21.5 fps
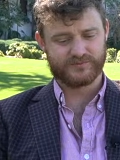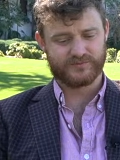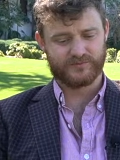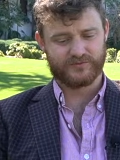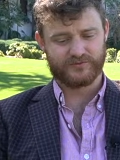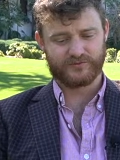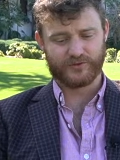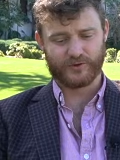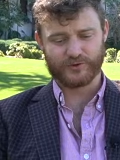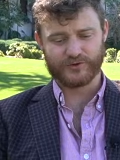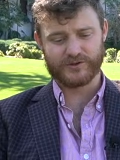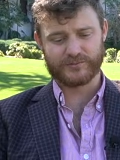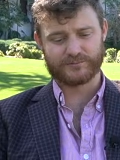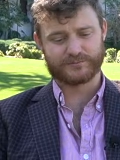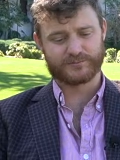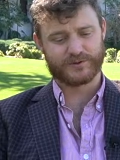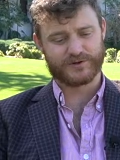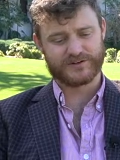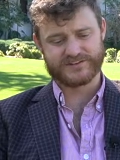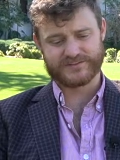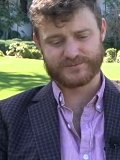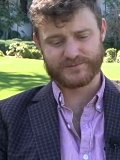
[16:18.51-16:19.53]
fully
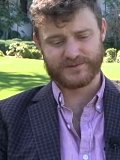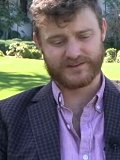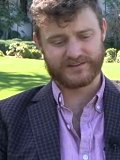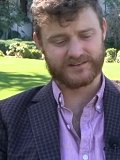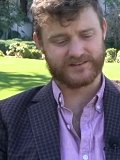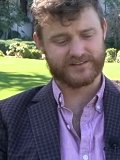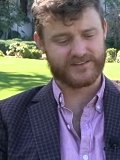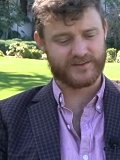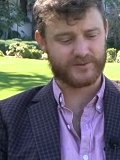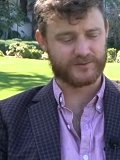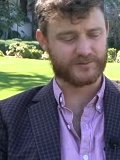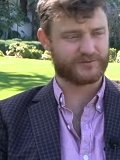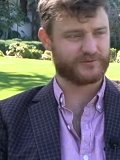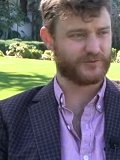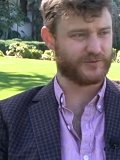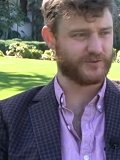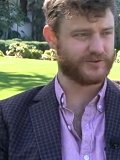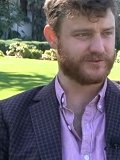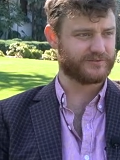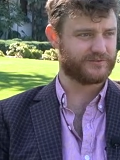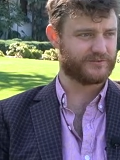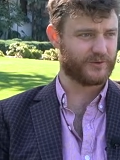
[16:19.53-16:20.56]
participants. They were
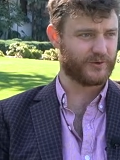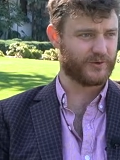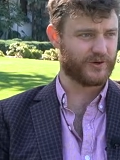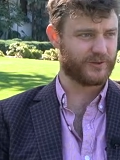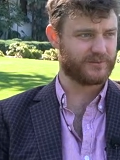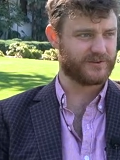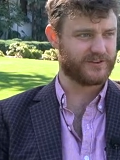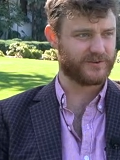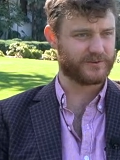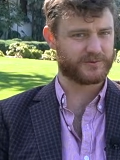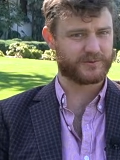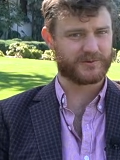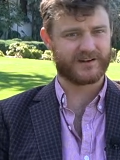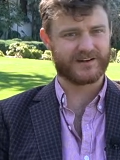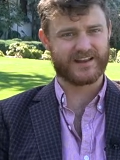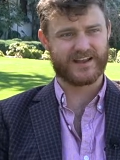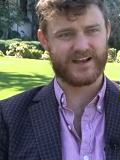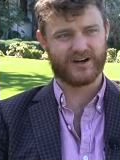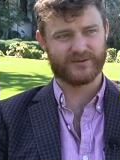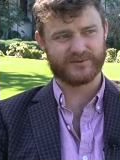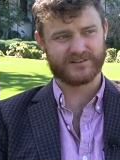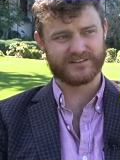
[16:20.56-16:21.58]
fully informed. They were wearing
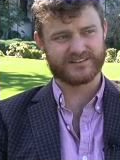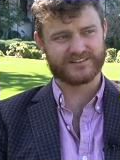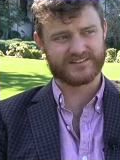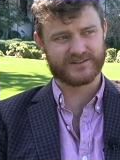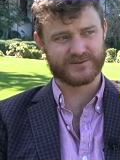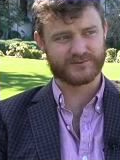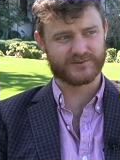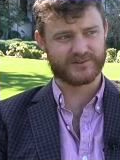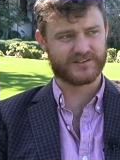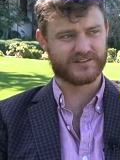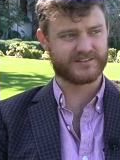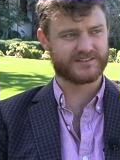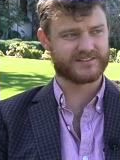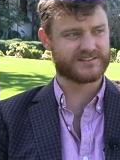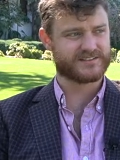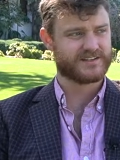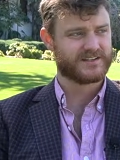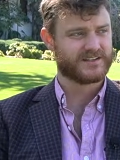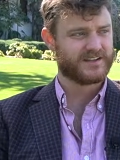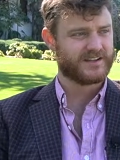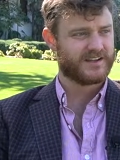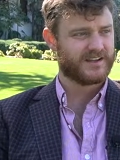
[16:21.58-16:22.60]
helmets. They weren't
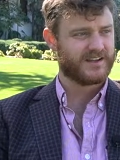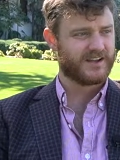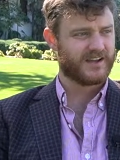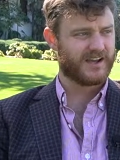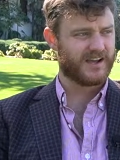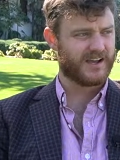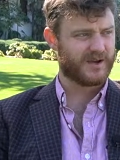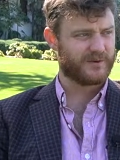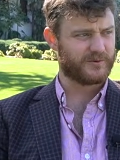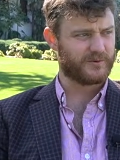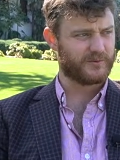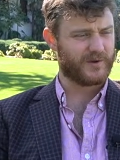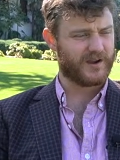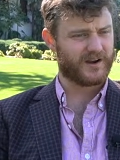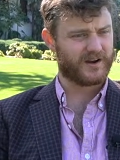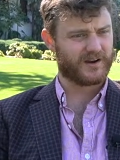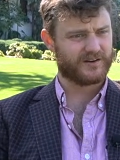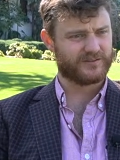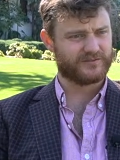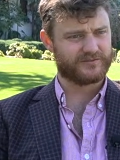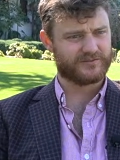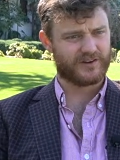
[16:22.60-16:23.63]

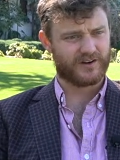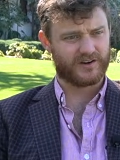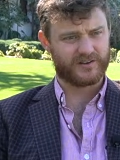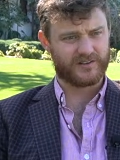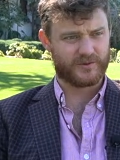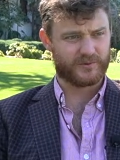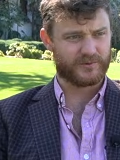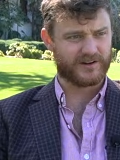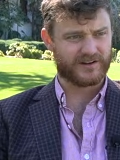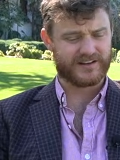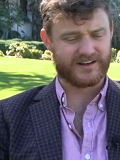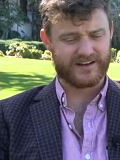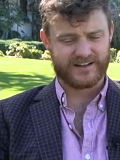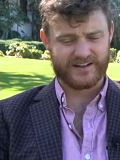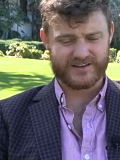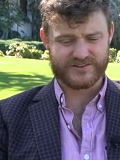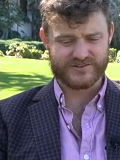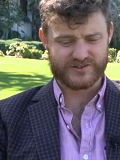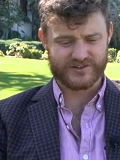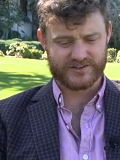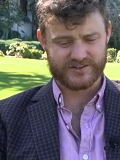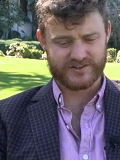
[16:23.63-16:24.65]
aware of, or they weren't getting
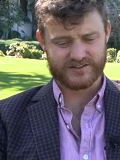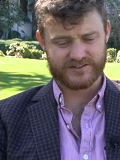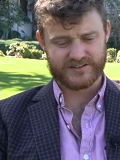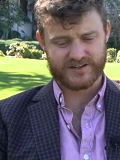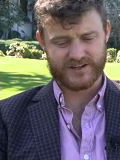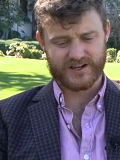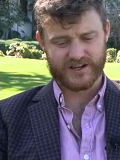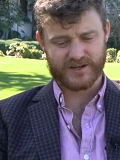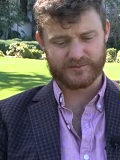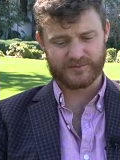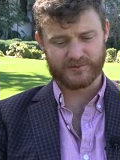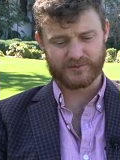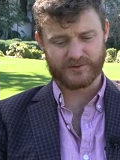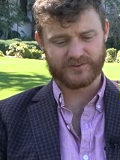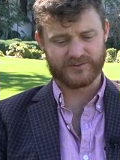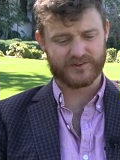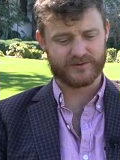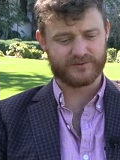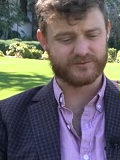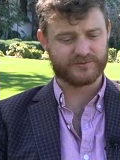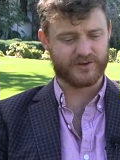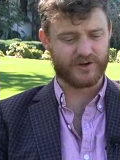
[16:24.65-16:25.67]
injured. It
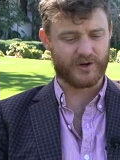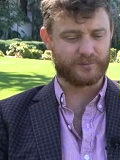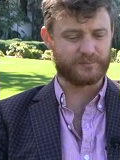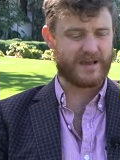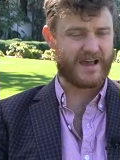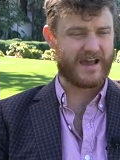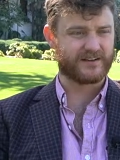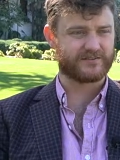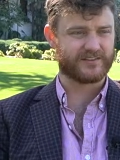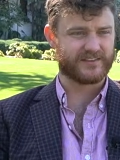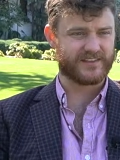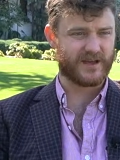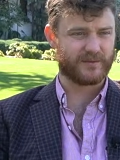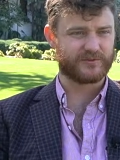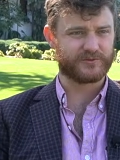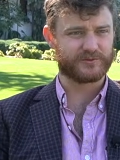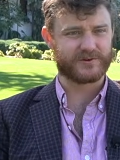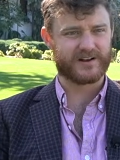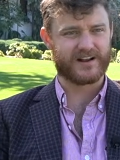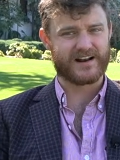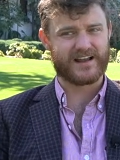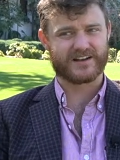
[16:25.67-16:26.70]
wasn't, bad for them.
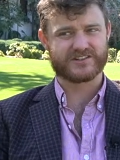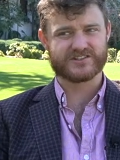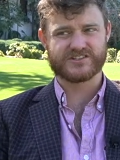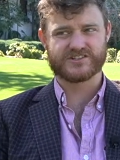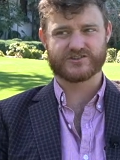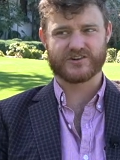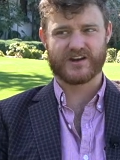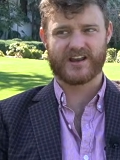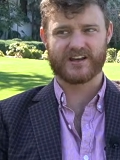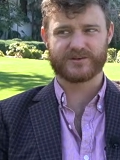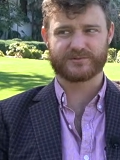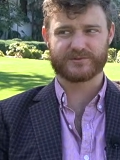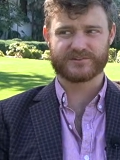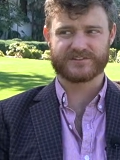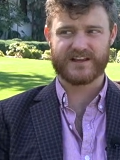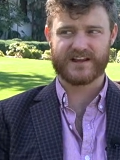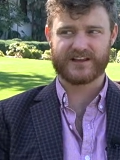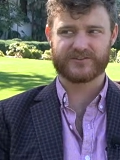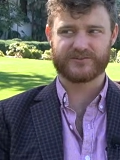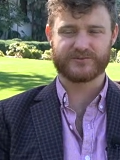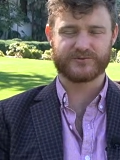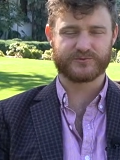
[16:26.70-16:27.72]
So we're not actually trying to
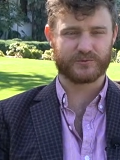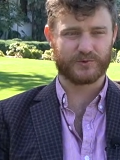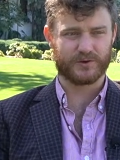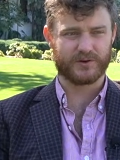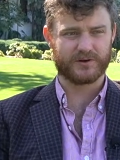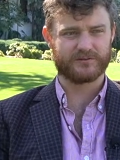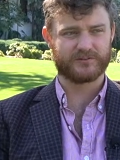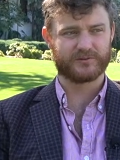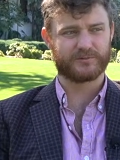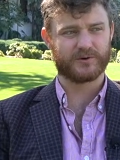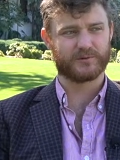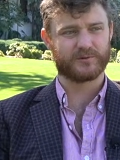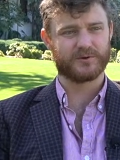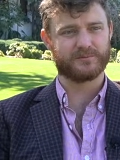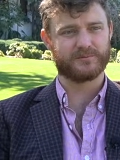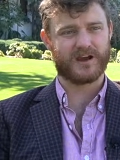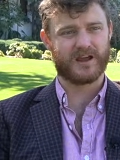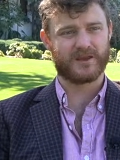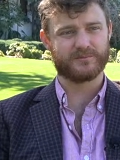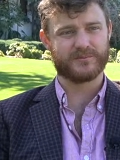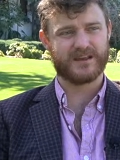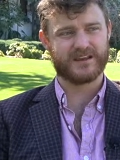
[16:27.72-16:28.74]
protect the dwarves, but we
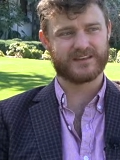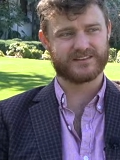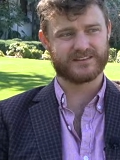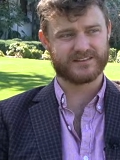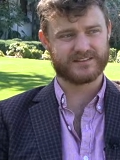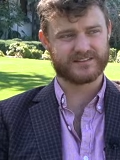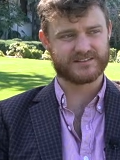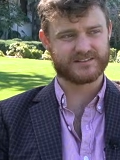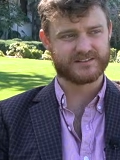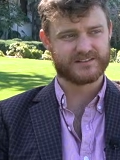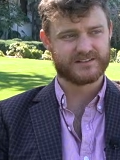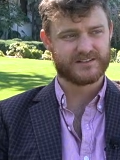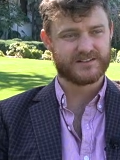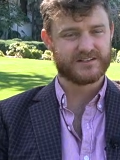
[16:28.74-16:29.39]
might make this